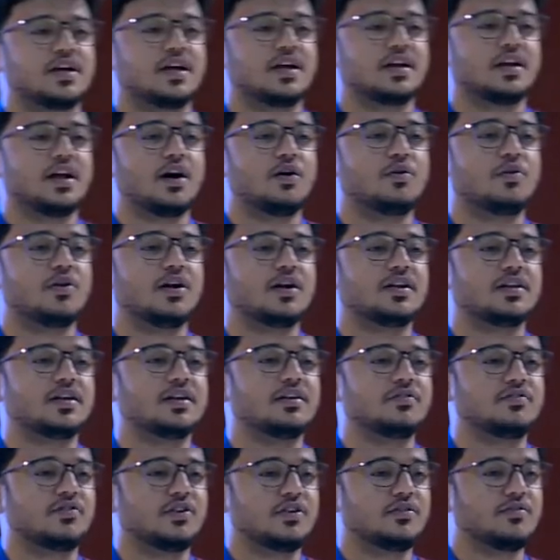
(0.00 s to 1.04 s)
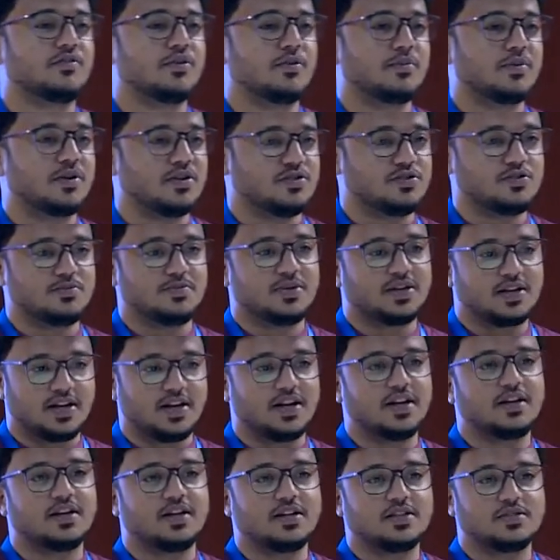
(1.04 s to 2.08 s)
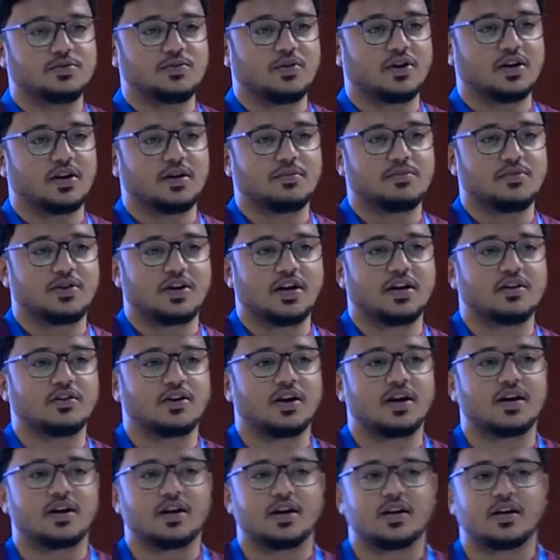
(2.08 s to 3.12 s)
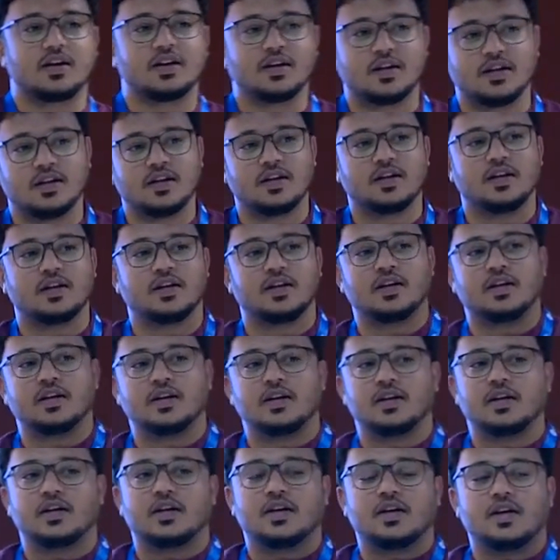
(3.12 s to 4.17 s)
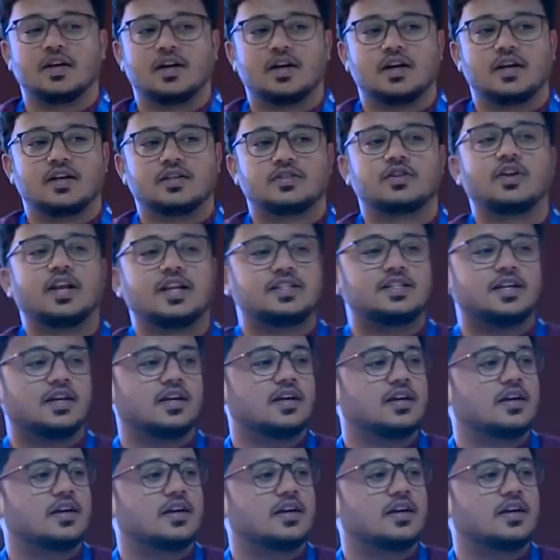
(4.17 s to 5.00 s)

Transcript: and how are they different from consumer grade is what I'm trying to get at. So let's